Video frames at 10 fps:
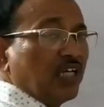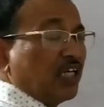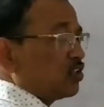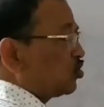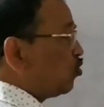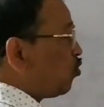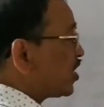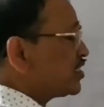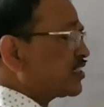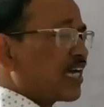So what
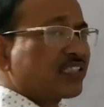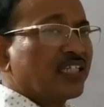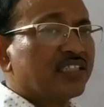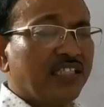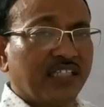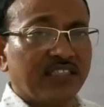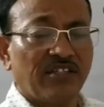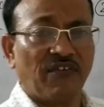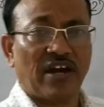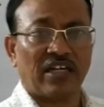is Cassel's intrinsic
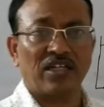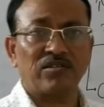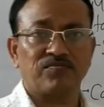factor?